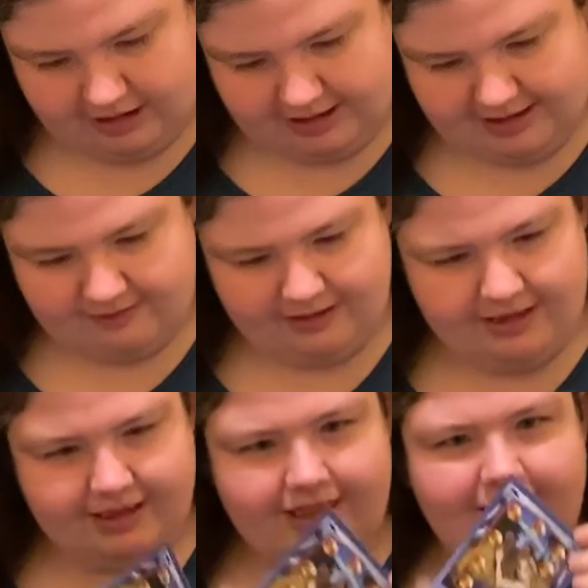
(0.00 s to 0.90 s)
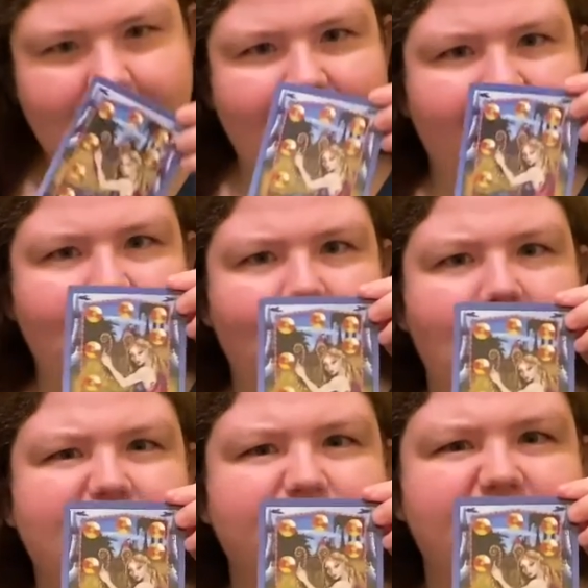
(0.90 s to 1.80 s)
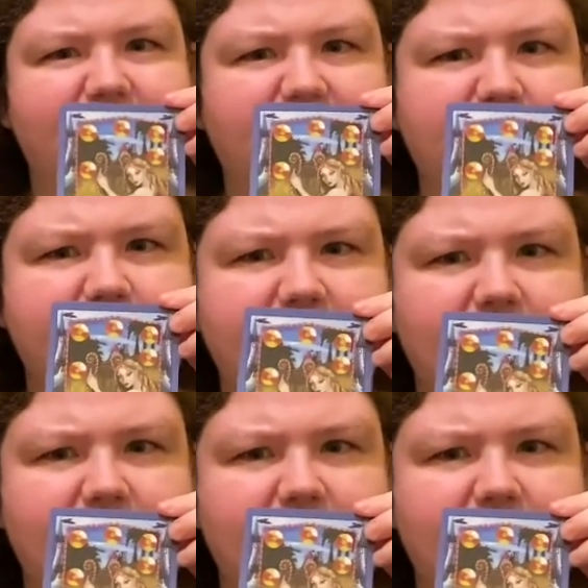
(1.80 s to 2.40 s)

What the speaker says: it's this way. And then here are the cards themselves.